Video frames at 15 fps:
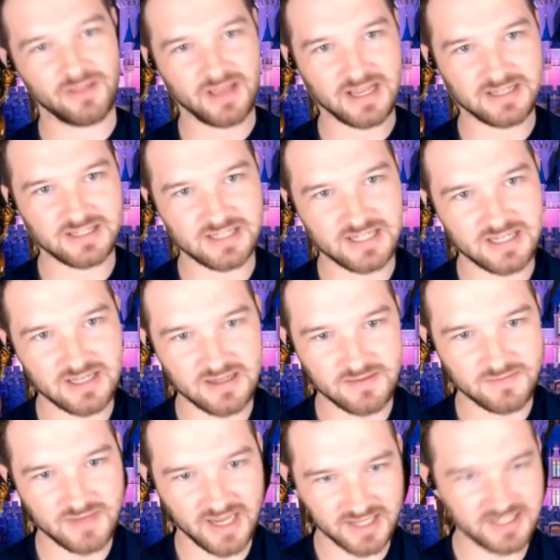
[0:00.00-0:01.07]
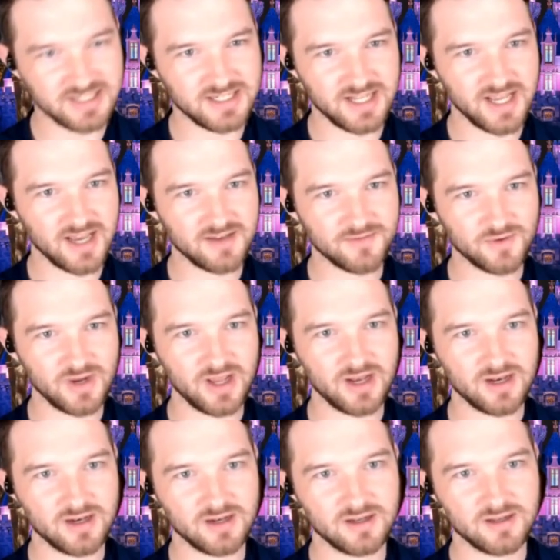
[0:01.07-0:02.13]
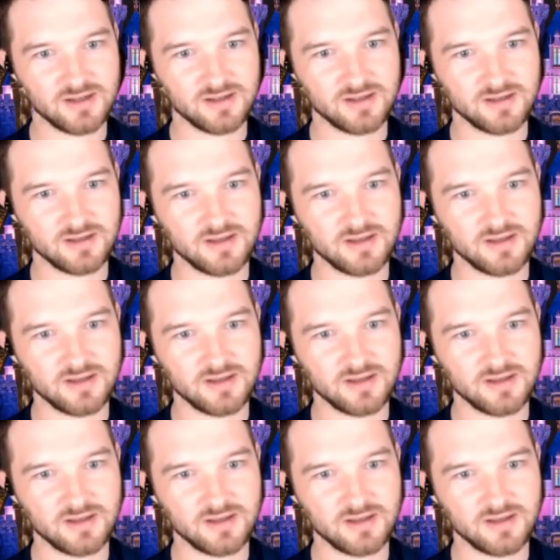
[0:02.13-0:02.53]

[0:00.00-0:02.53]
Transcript: AC, ACTF, right? Yeah.